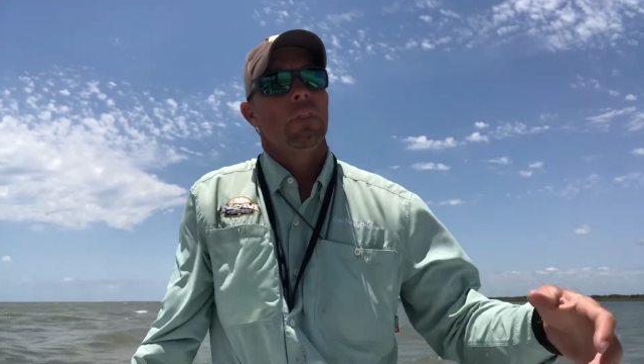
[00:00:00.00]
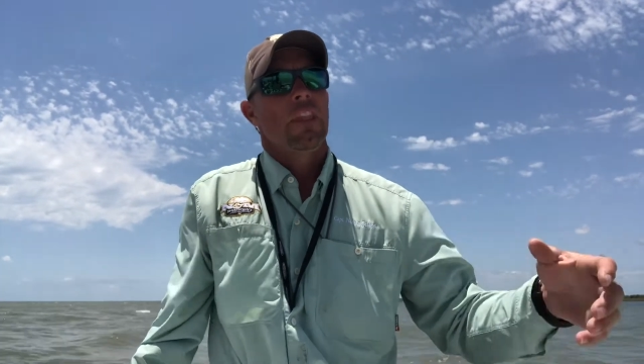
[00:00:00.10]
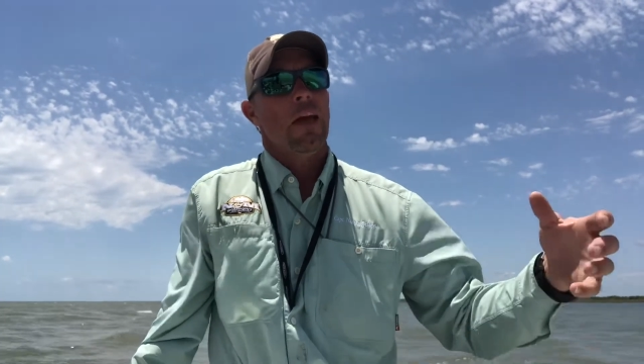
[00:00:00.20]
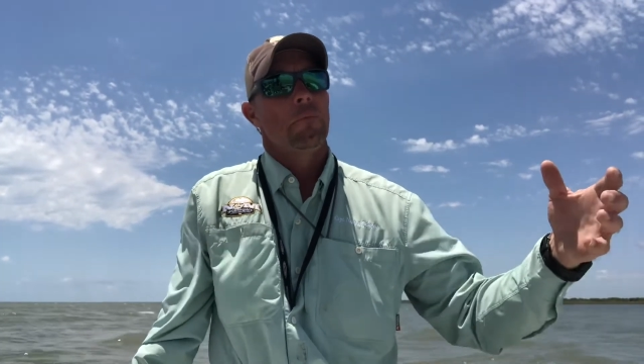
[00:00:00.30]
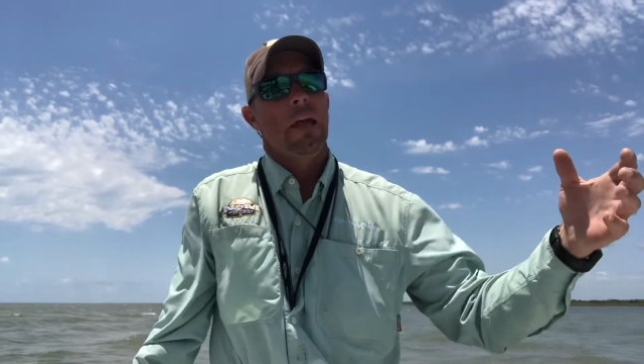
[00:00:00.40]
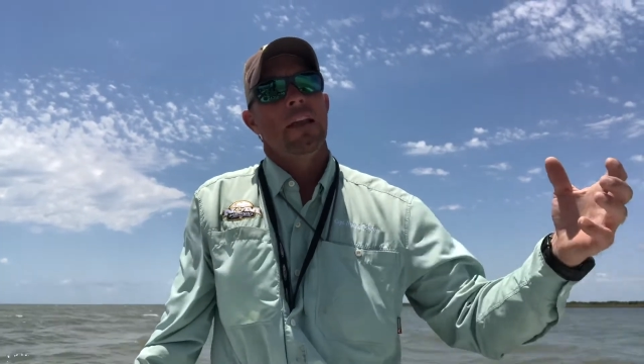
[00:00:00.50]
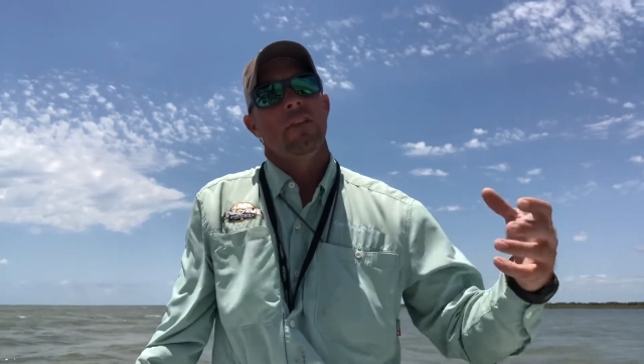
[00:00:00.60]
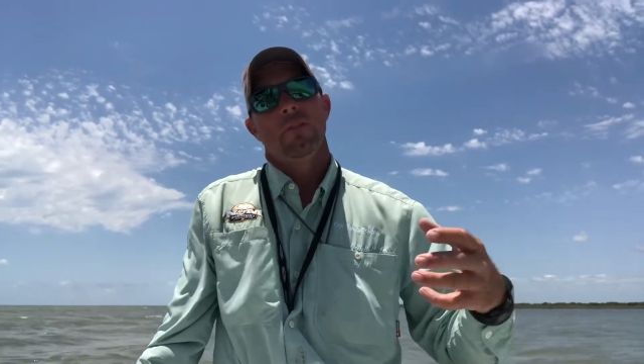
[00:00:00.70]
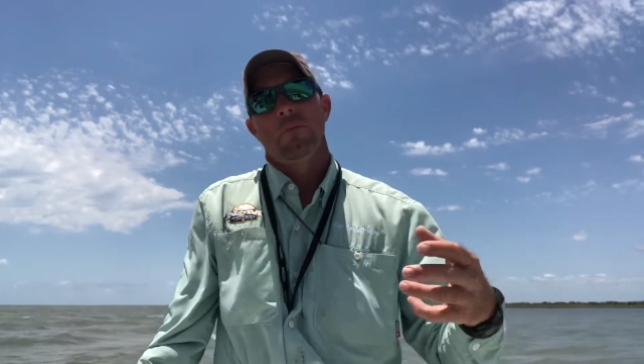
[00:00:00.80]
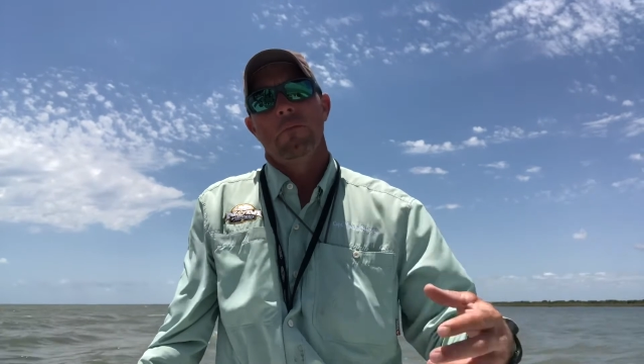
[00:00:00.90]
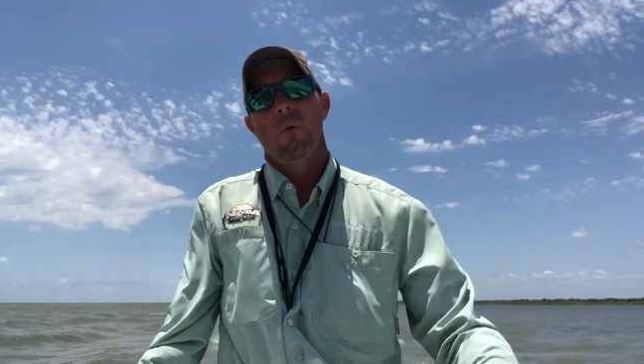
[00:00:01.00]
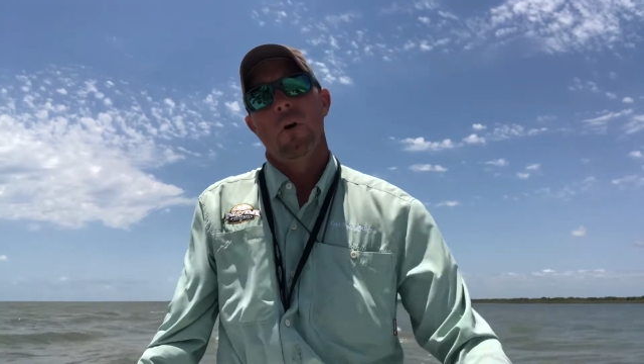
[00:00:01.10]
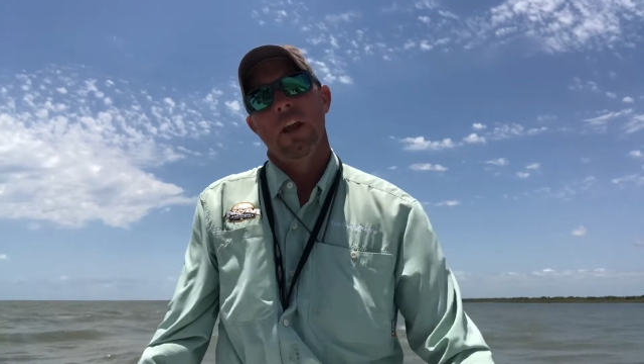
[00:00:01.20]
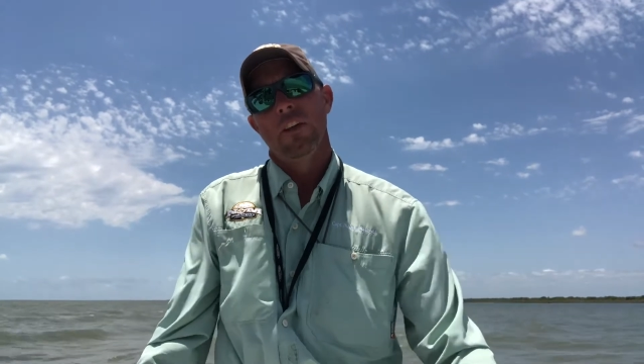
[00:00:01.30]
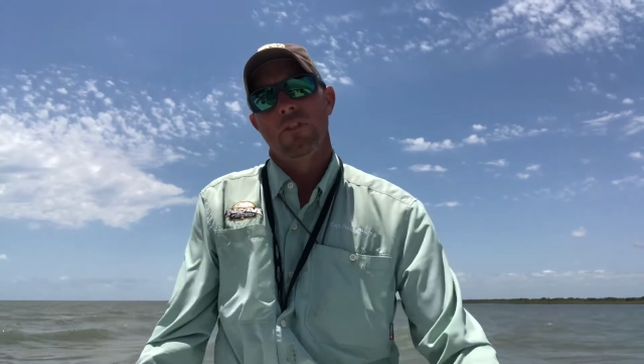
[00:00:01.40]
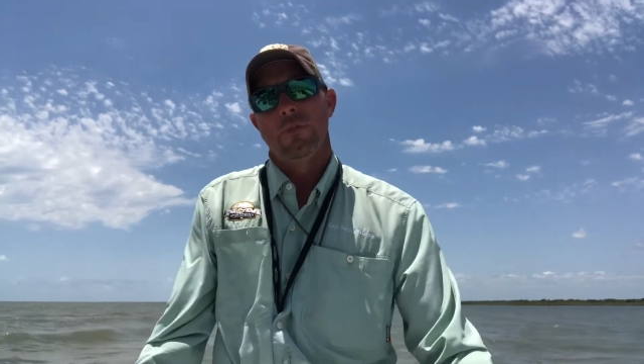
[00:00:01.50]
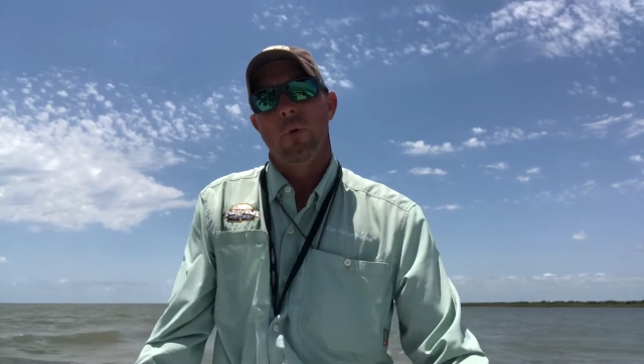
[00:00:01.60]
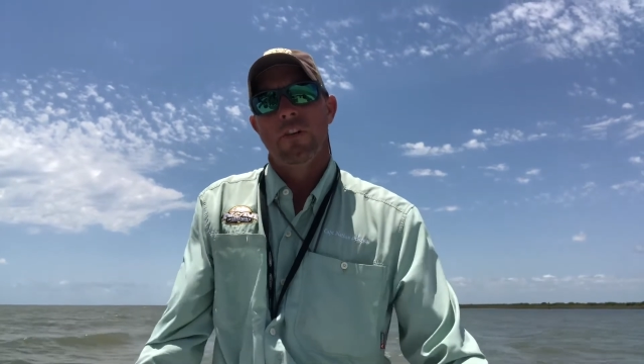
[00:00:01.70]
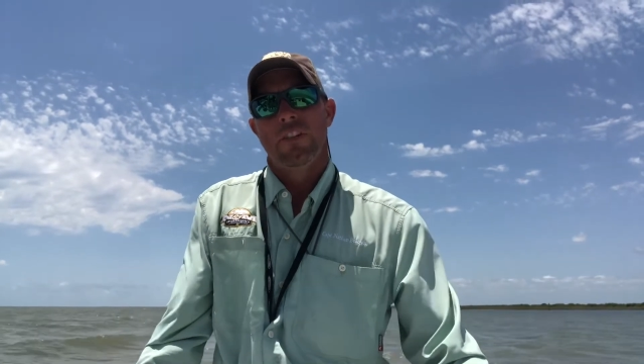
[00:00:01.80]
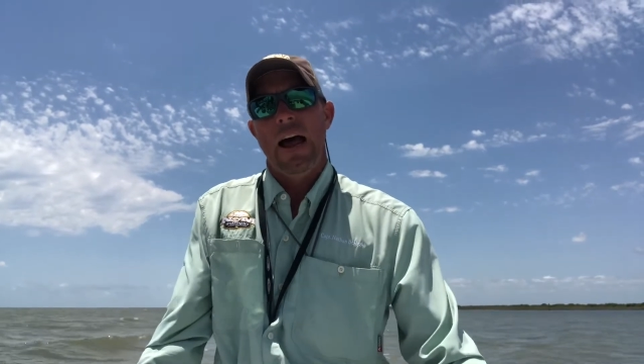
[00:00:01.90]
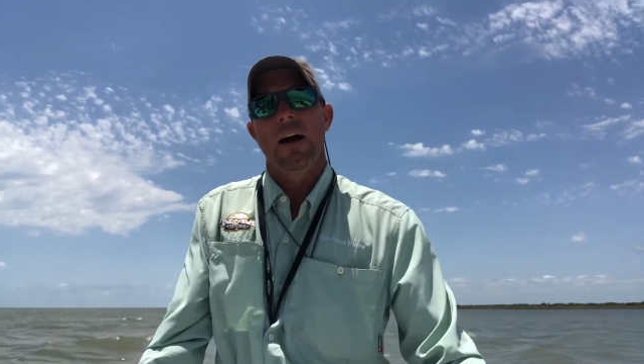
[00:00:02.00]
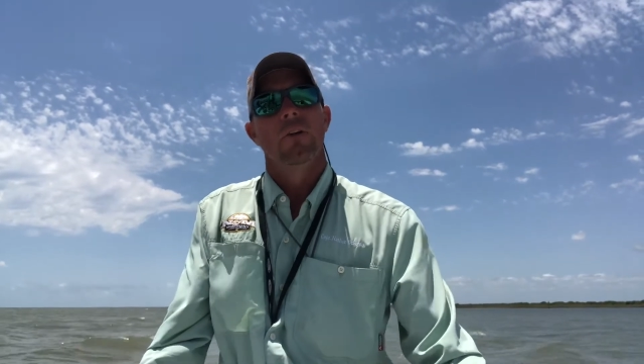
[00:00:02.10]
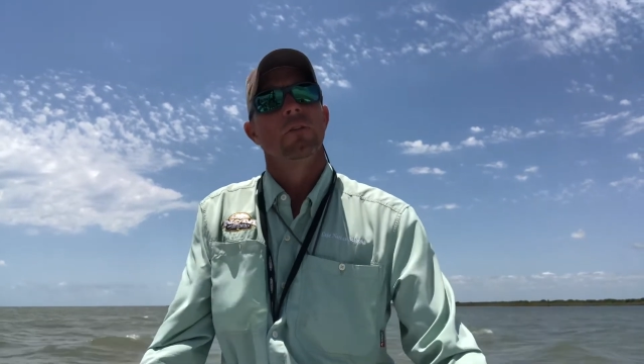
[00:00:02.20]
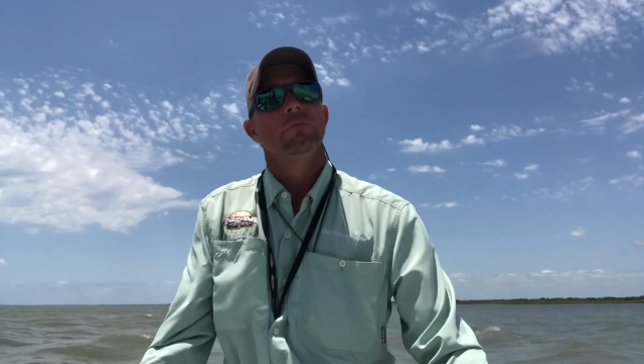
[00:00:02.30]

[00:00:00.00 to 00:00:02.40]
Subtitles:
that bait is more or less forced out.